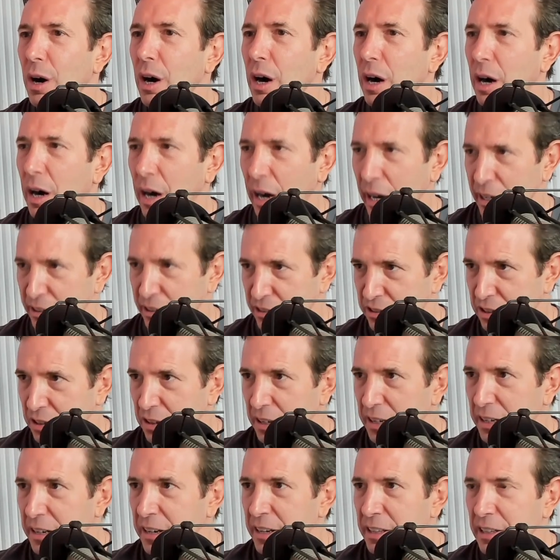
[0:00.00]

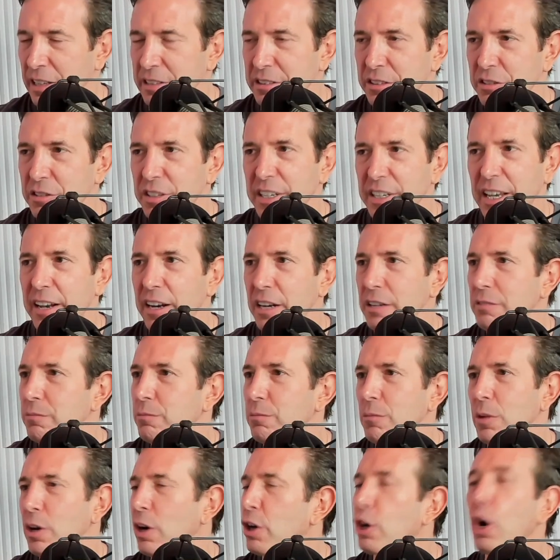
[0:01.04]
isolating. Like, to get a
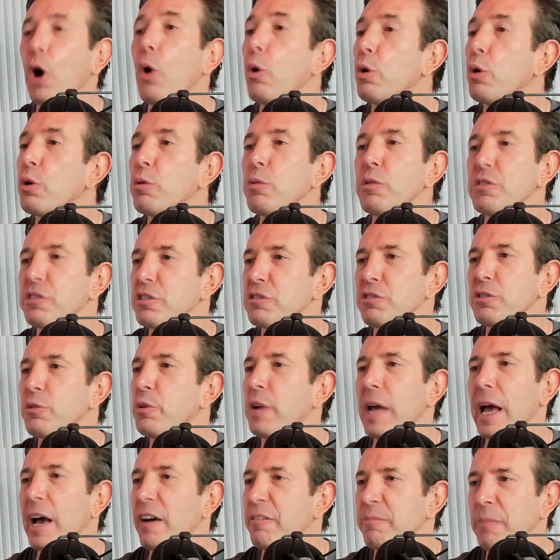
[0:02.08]
Coke was a
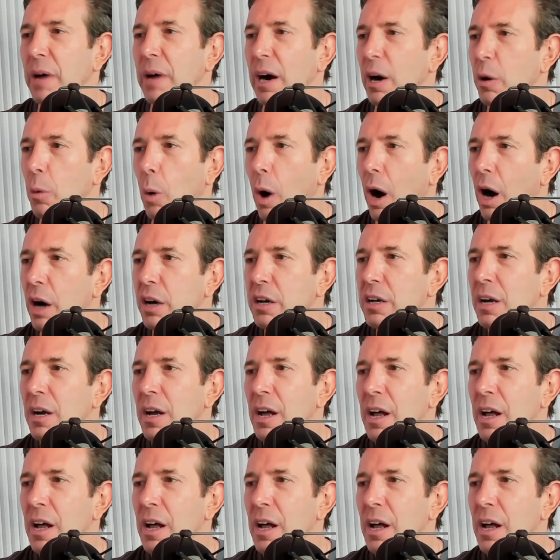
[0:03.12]
2.5 mile walk,